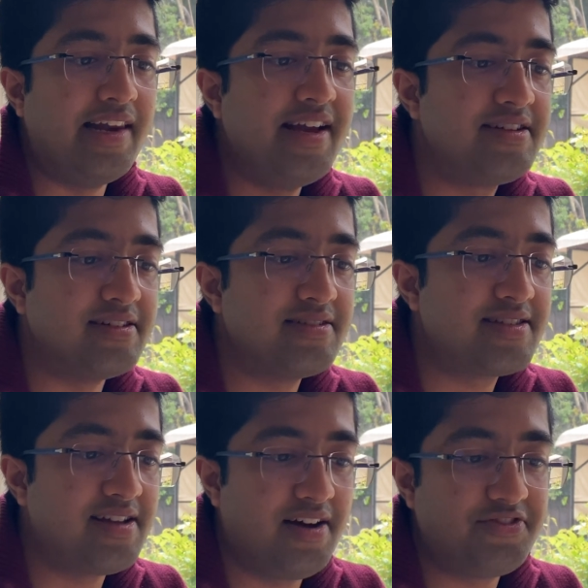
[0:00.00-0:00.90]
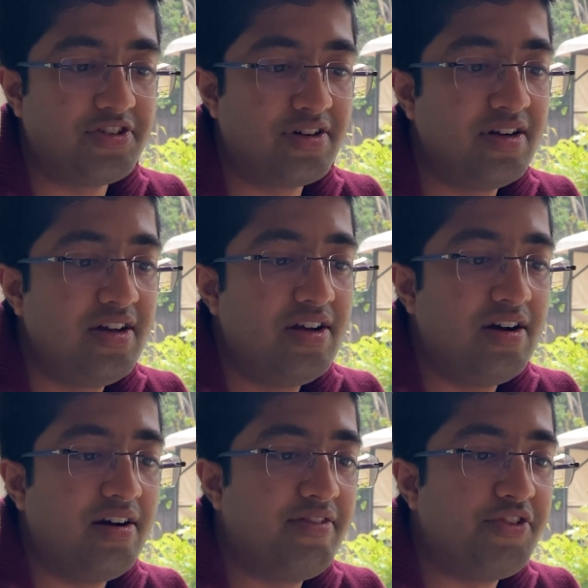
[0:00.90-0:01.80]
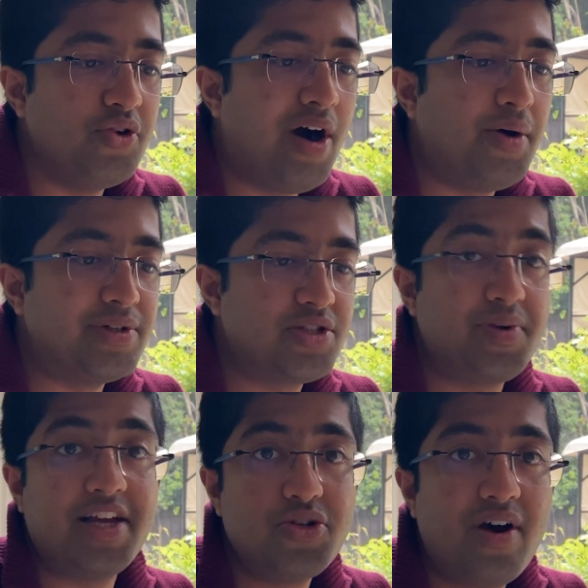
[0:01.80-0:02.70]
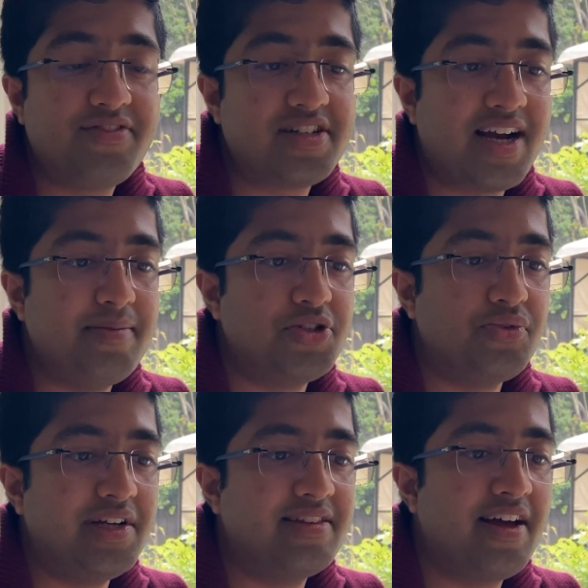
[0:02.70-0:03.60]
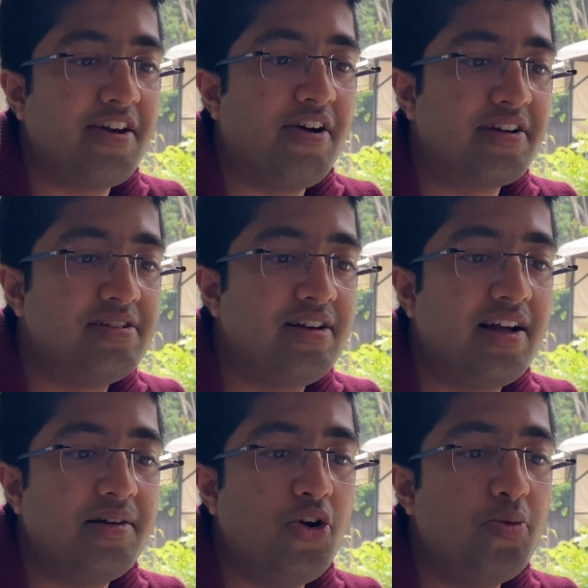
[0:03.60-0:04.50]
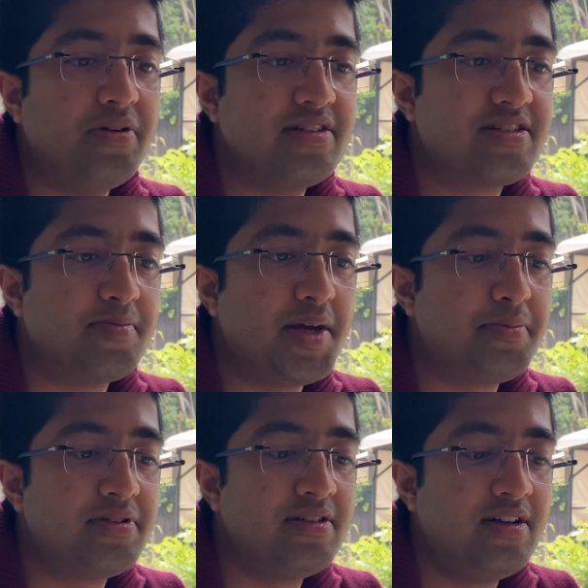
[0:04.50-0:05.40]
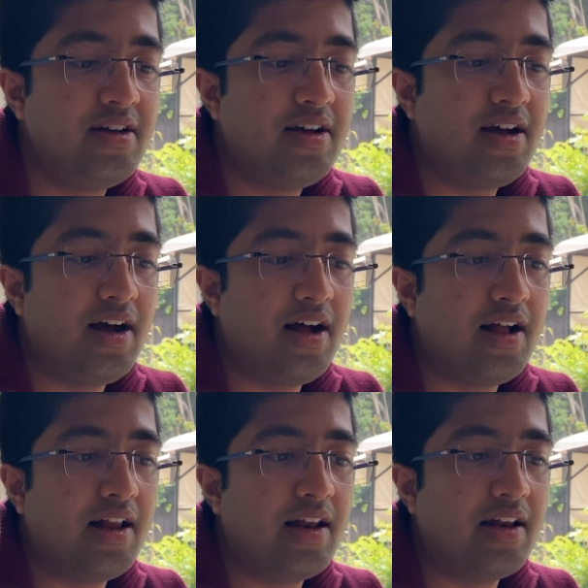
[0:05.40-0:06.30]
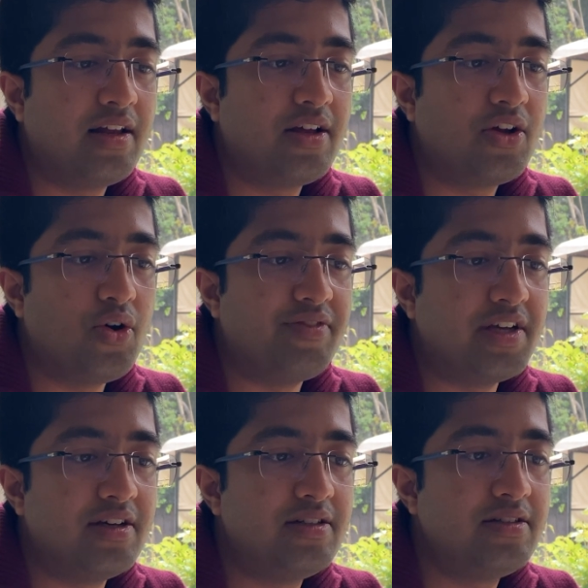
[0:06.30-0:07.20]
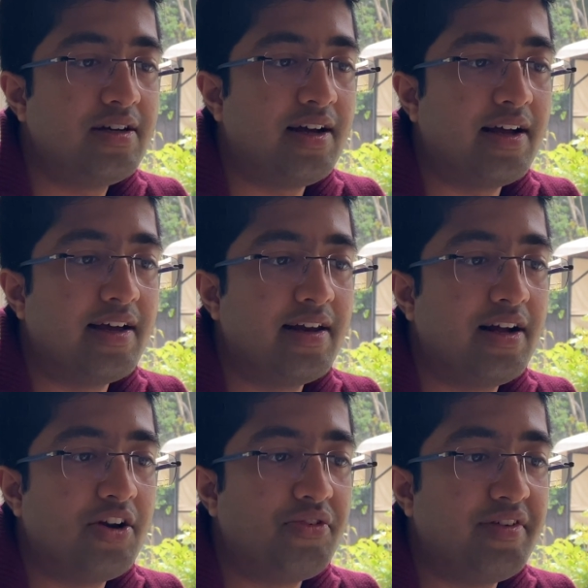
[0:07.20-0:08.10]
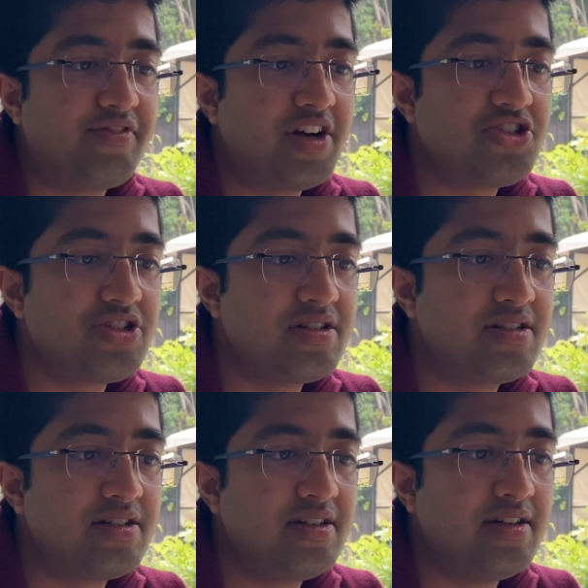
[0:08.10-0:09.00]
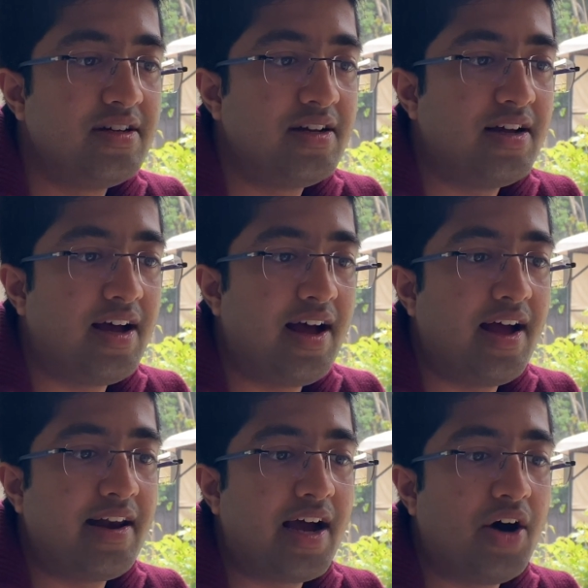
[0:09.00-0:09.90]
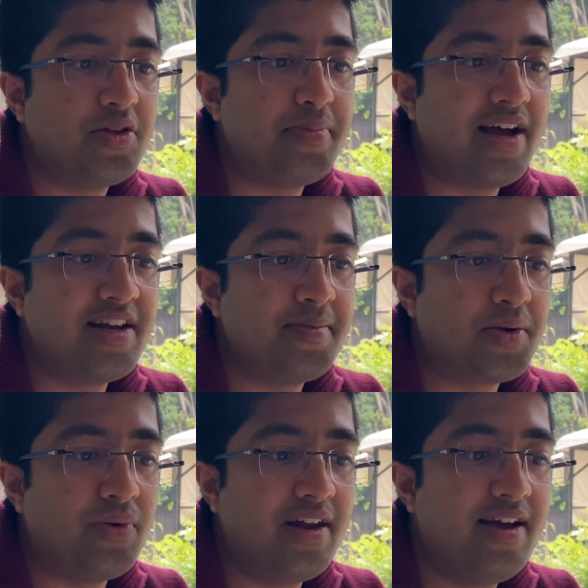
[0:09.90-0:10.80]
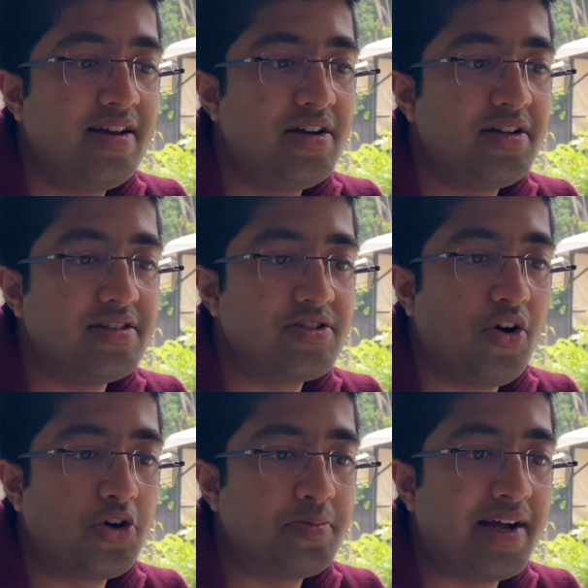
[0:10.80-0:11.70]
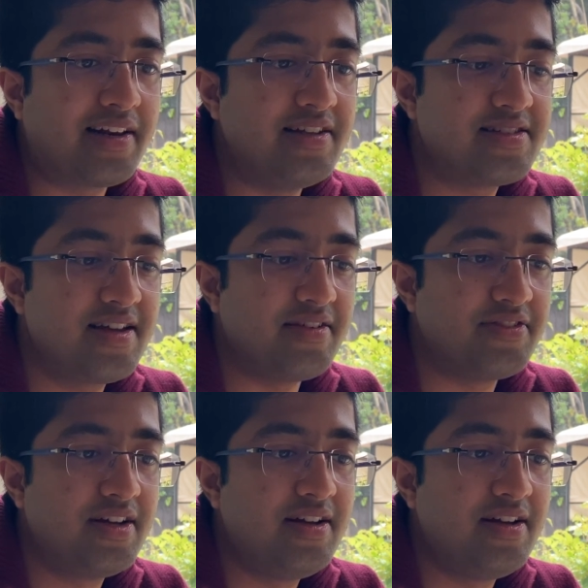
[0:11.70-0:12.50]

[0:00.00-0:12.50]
later, say after a few hours, when I do have the time to read that article, I'll open Instapaper, I'll go over here, and I'll refresh it, and How the Pandemic Will End is automatically saved.